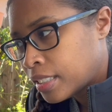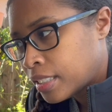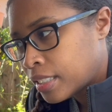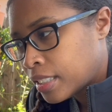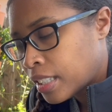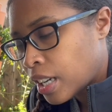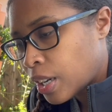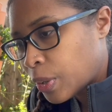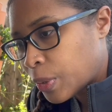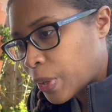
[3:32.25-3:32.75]

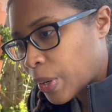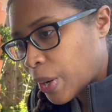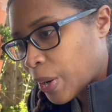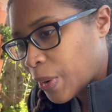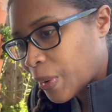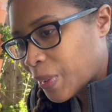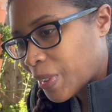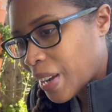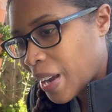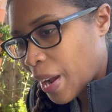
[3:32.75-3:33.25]
Oh
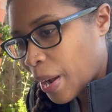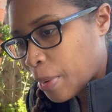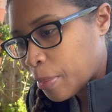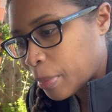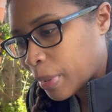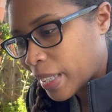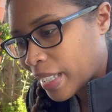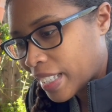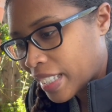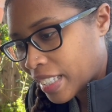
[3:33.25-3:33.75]
no, now I'm
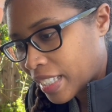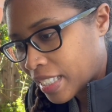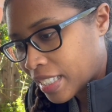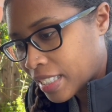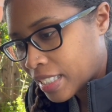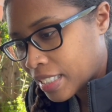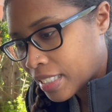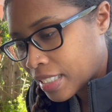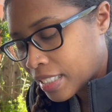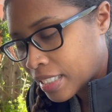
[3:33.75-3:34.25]
blanking.
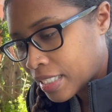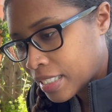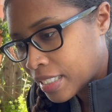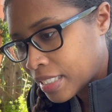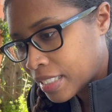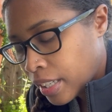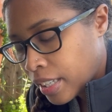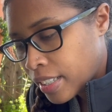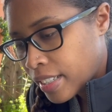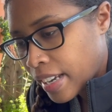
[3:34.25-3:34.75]

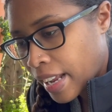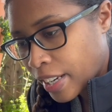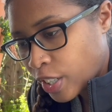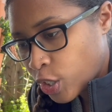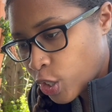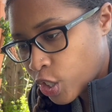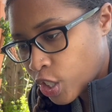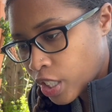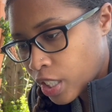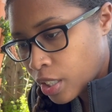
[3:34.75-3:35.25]

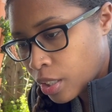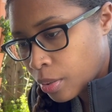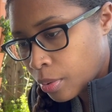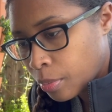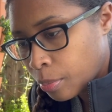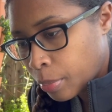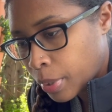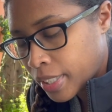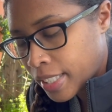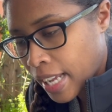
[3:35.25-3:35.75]
Nitrogen,
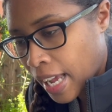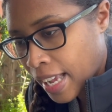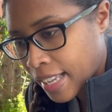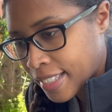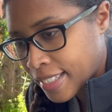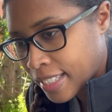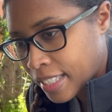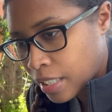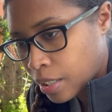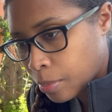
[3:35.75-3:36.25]

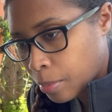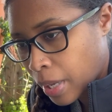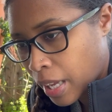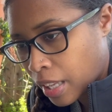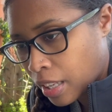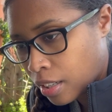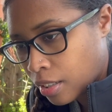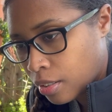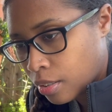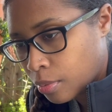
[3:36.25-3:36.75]
potassium,
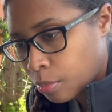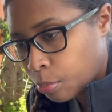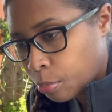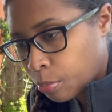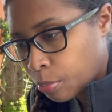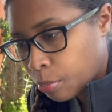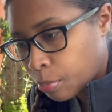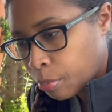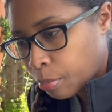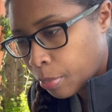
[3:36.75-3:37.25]
and
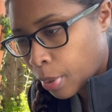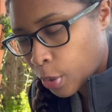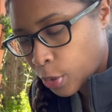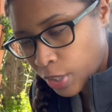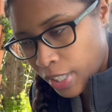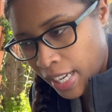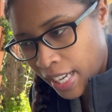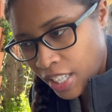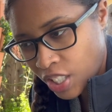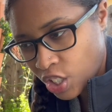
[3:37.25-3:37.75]

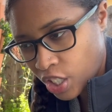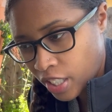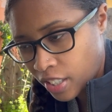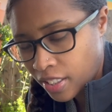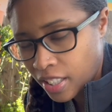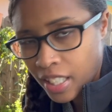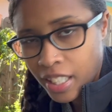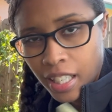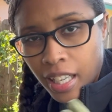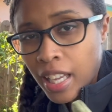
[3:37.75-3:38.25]
potash, I
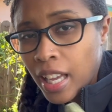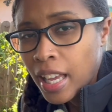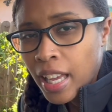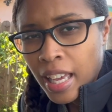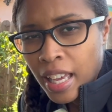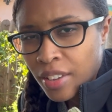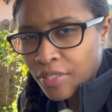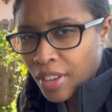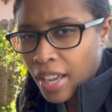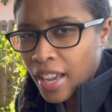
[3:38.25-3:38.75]
think.
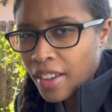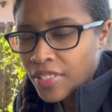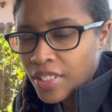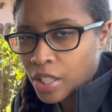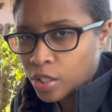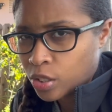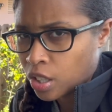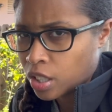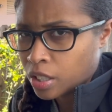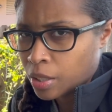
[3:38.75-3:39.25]
If I have that
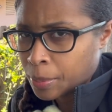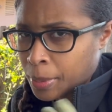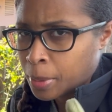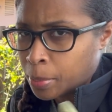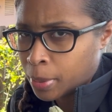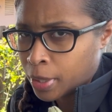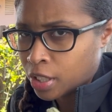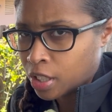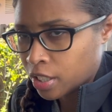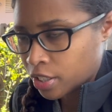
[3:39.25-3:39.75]
wrong, I'm going to
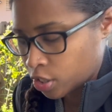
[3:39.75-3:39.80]
put it on the